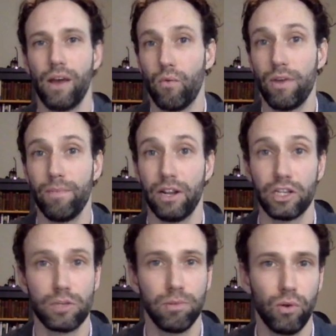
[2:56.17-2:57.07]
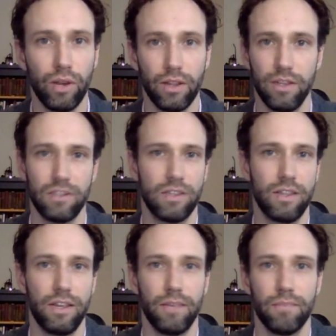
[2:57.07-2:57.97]
we've been exploring these
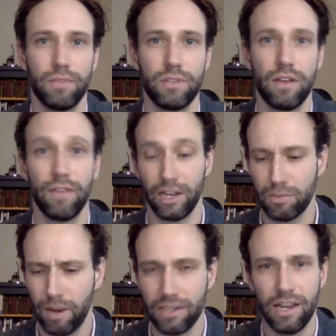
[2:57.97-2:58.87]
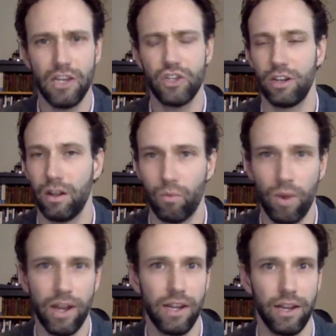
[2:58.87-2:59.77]
themes of expectation and
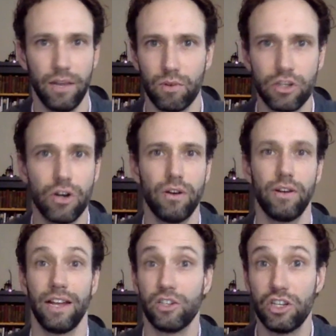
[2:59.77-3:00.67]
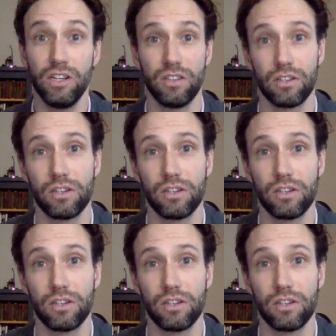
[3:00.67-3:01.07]
waiting and return and Jesus